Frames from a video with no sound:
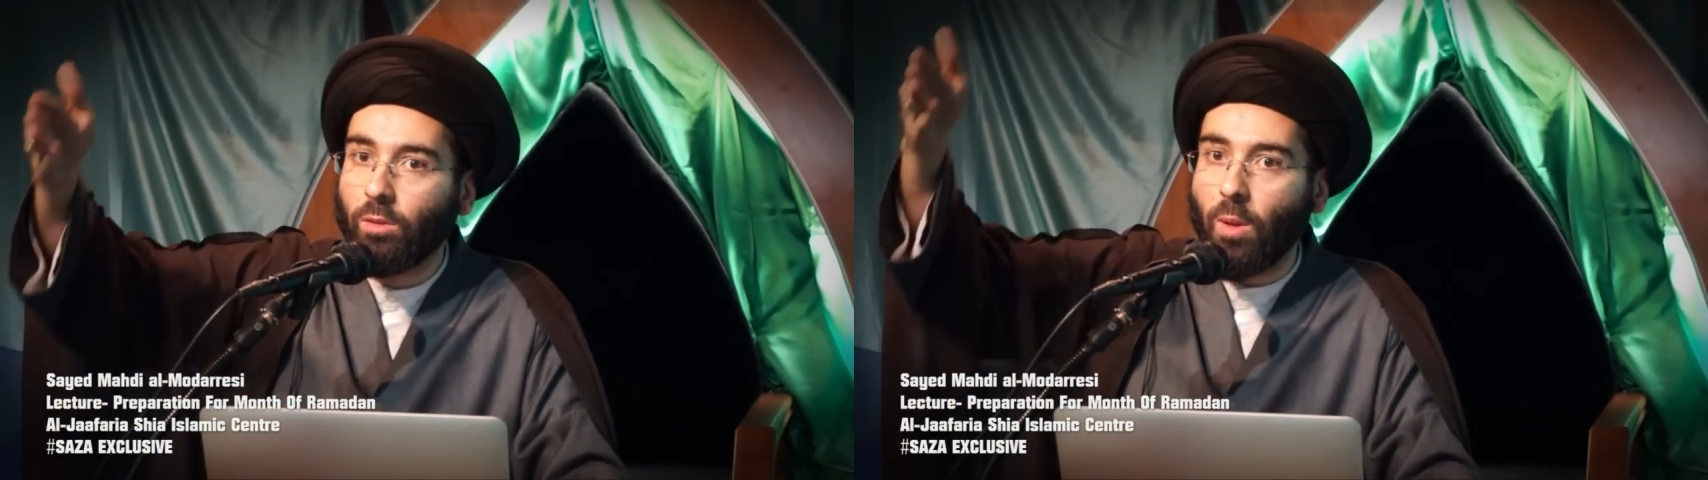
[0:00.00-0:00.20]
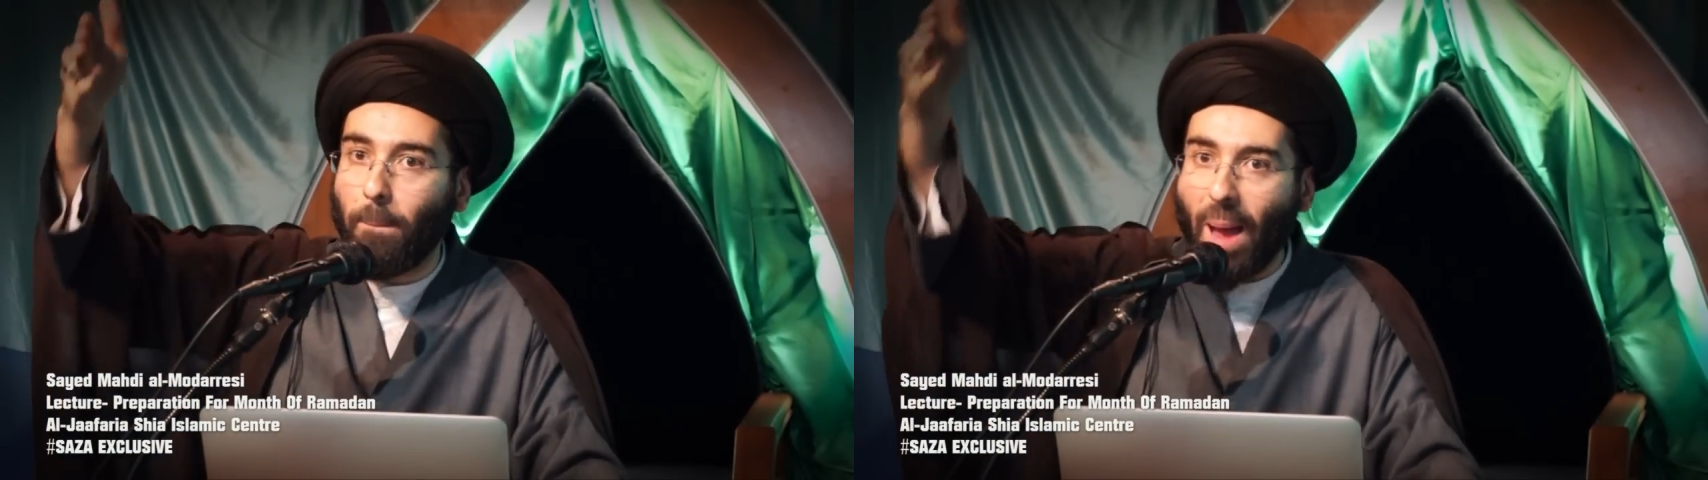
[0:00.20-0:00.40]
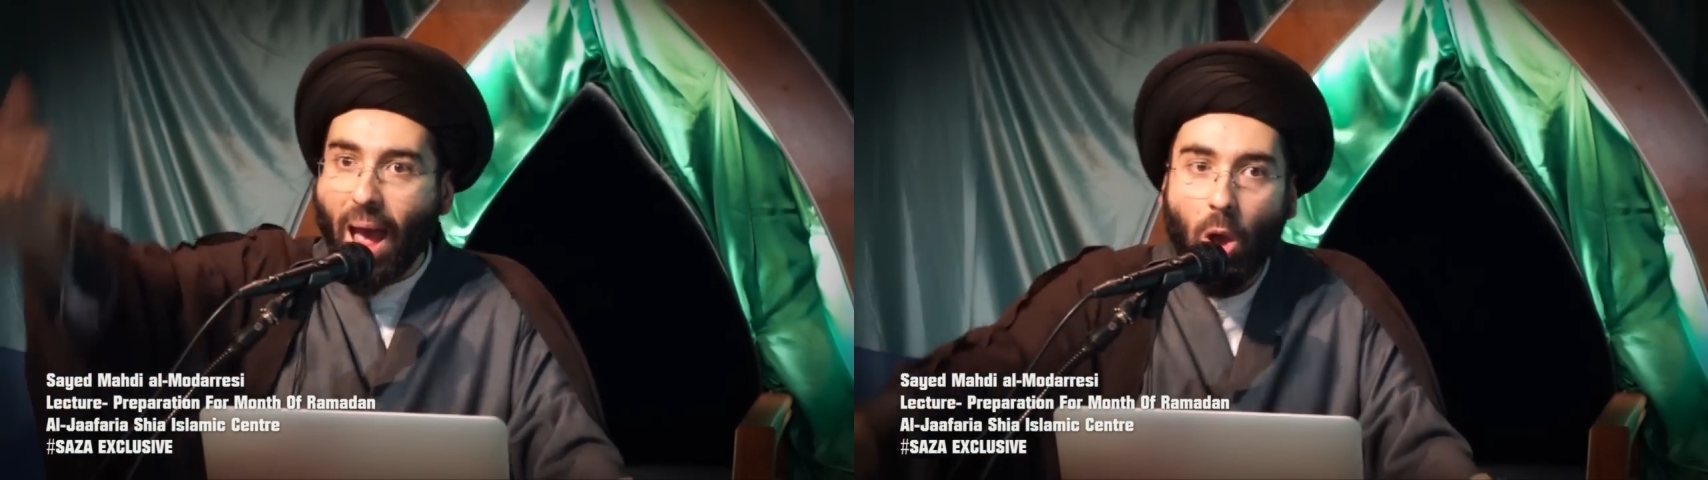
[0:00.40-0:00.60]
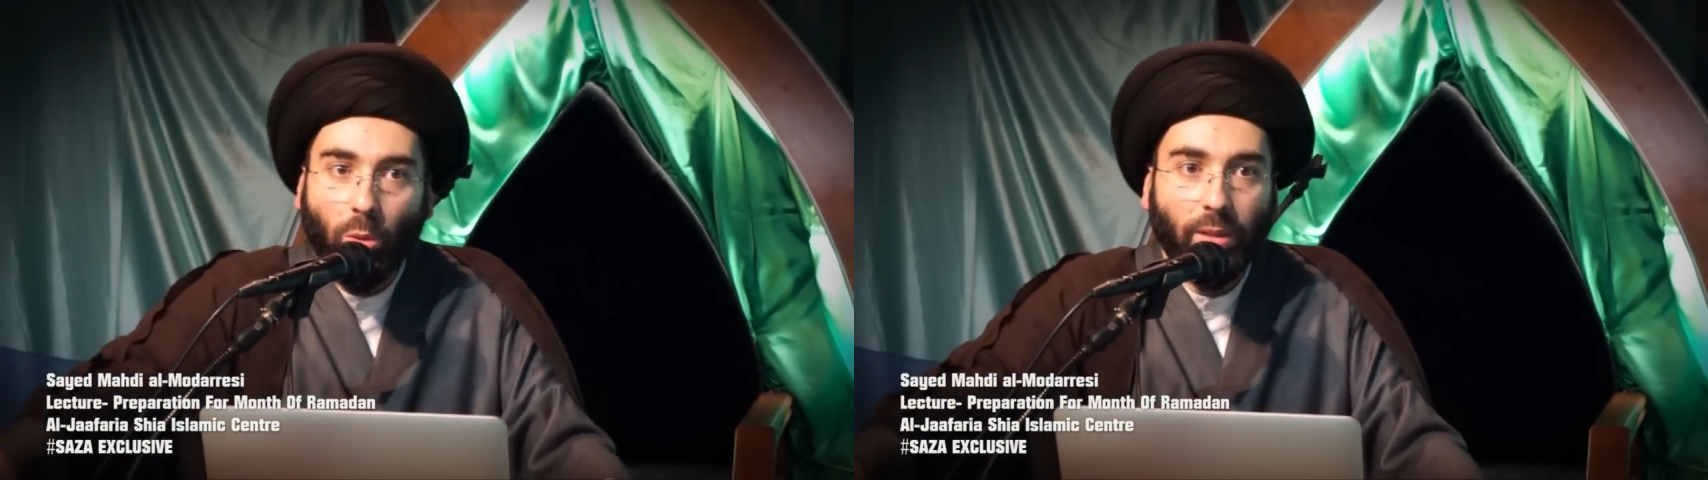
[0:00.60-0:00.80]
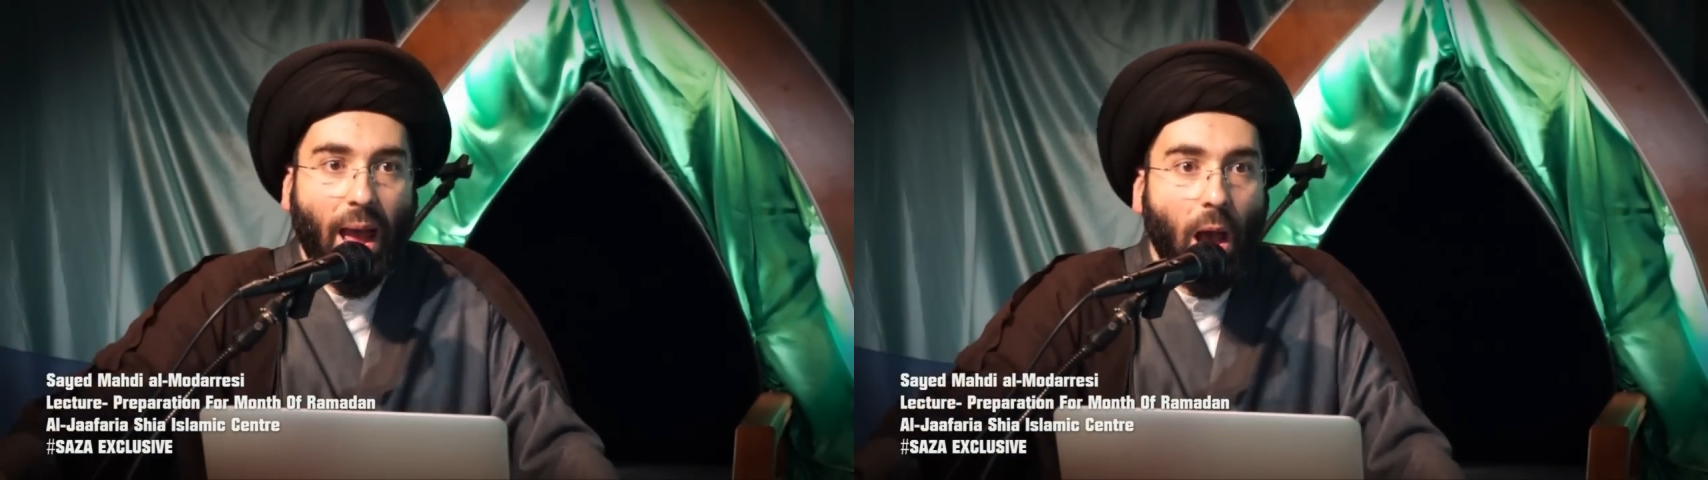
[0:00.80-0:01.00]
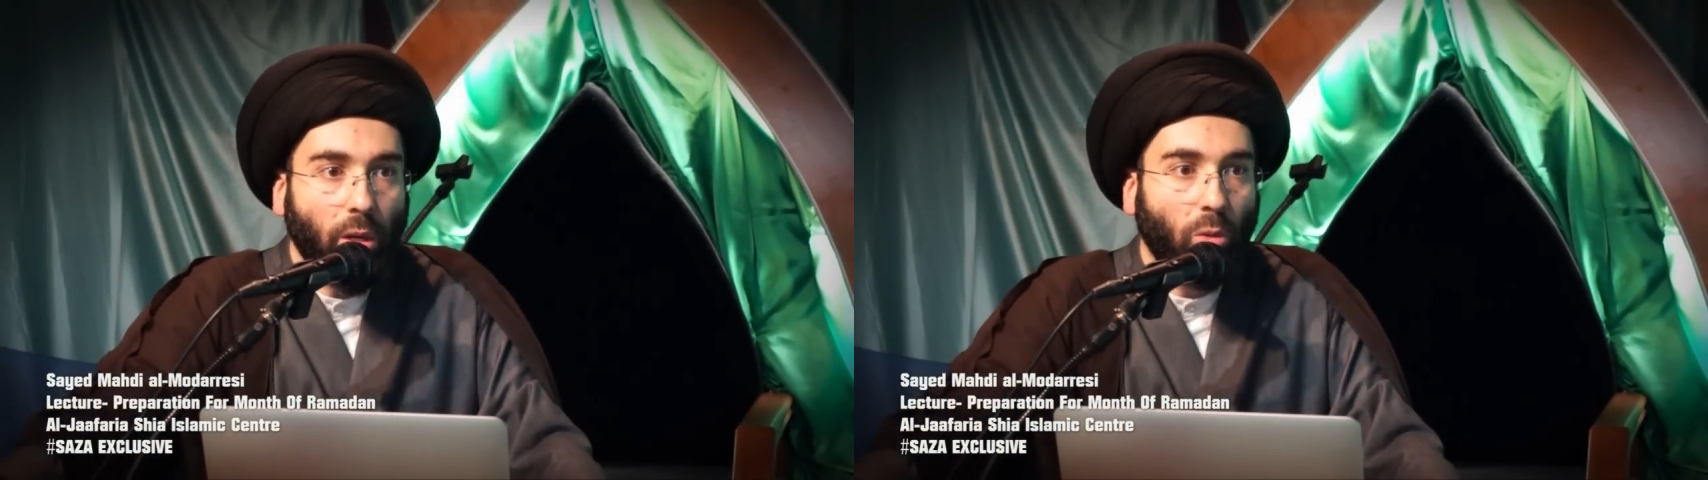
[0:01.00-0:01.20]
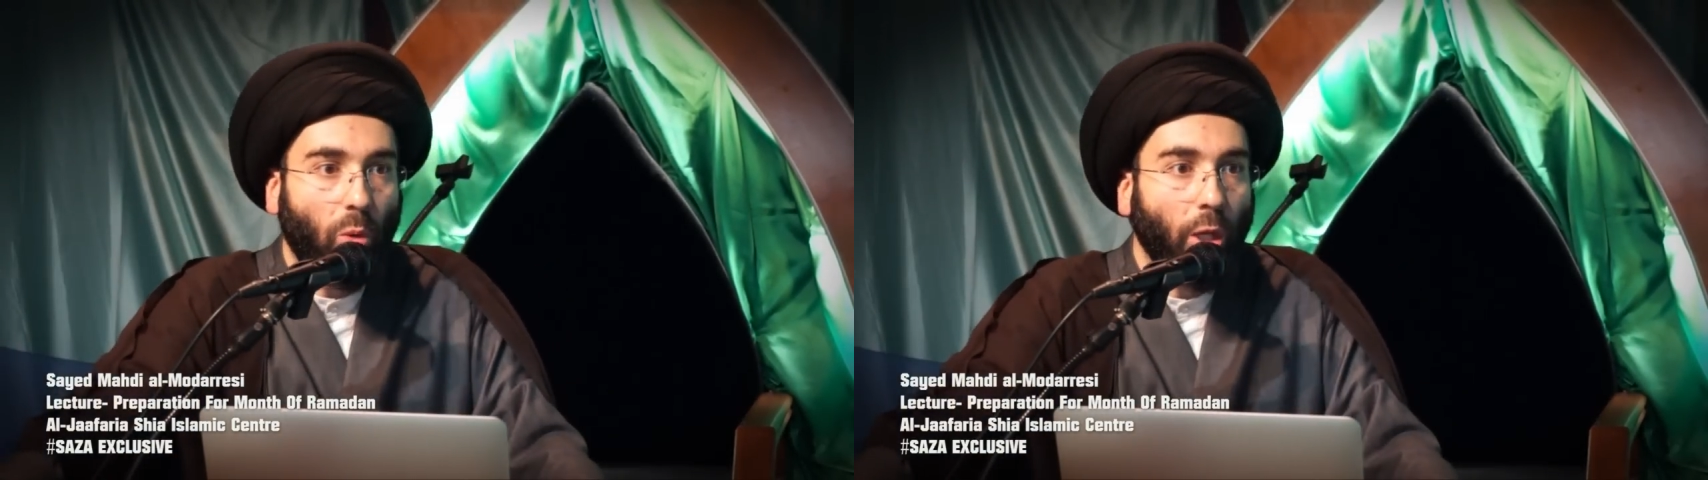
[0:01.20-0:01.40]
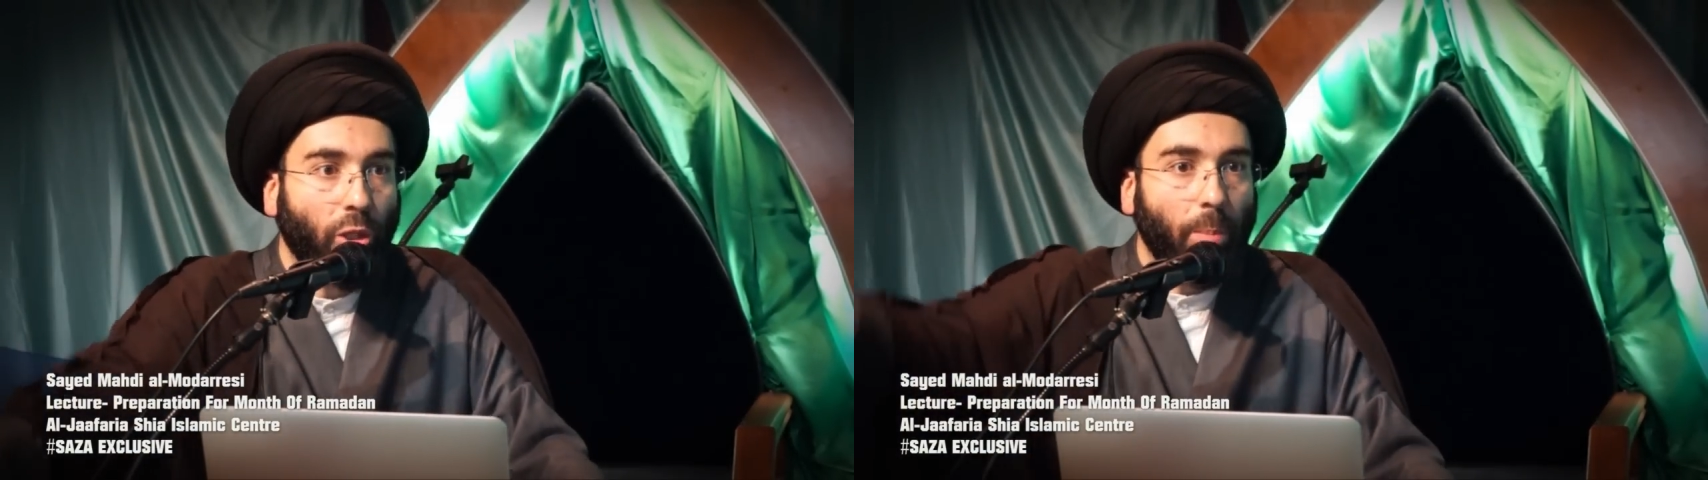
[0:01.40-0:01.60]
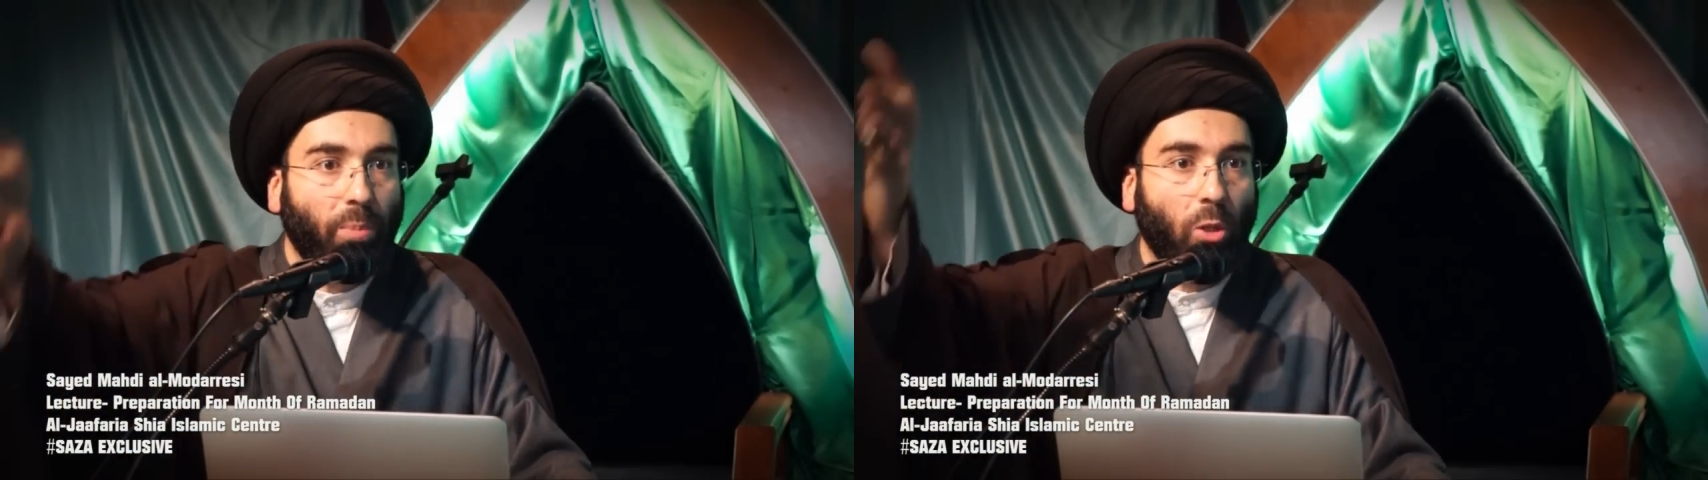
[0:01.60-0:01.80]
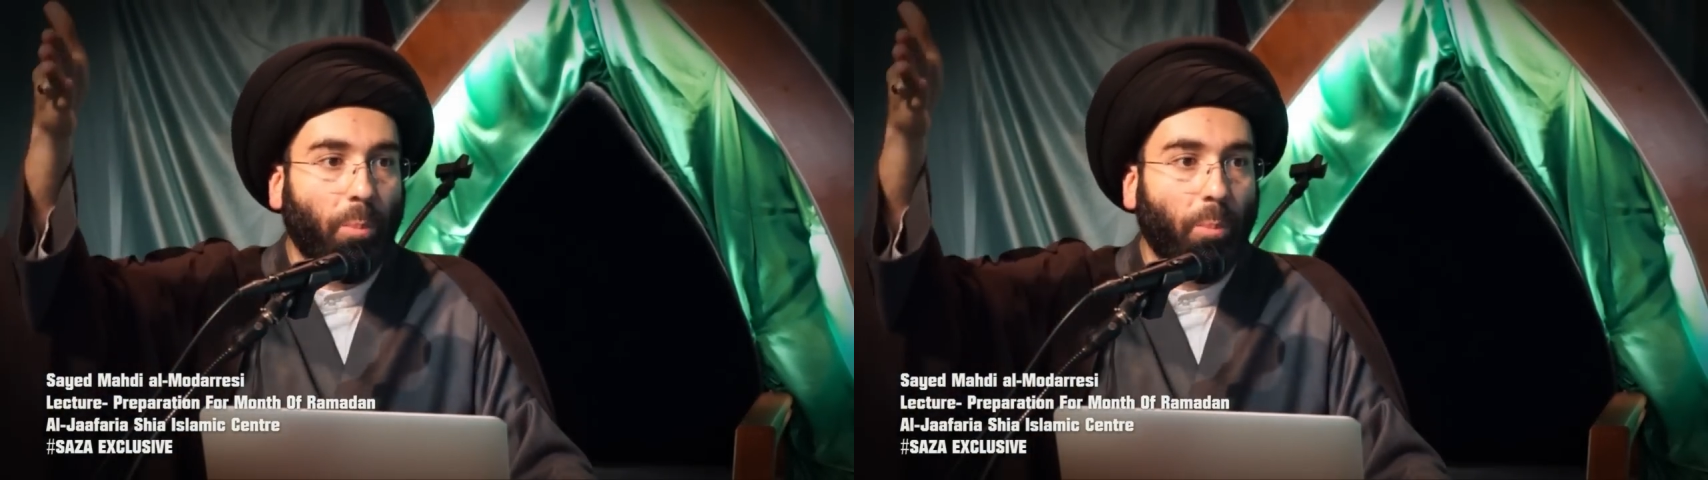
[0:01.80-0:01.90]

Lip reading: to bow down in worship,